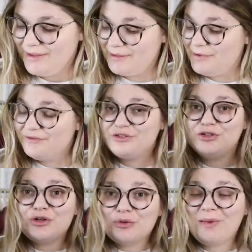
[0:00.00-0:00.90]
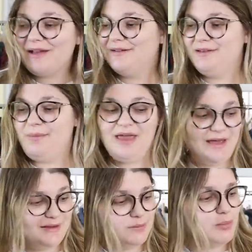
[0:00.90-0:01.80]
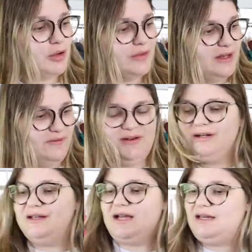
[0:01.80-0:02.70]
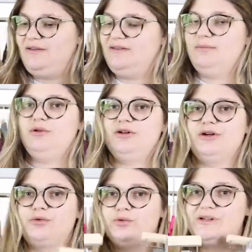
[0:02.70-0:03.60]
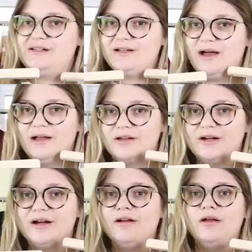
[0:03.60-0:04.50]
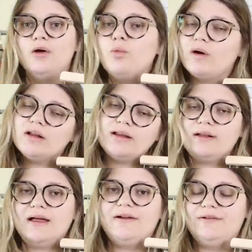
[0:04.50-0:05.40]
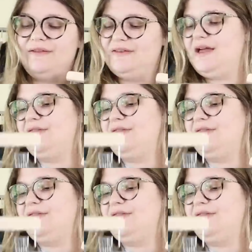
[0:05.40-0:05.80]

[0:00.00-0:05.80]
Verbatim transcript: Okay, then we have two pairs of pants, both in a very kind of similar green color. One a little lighter than the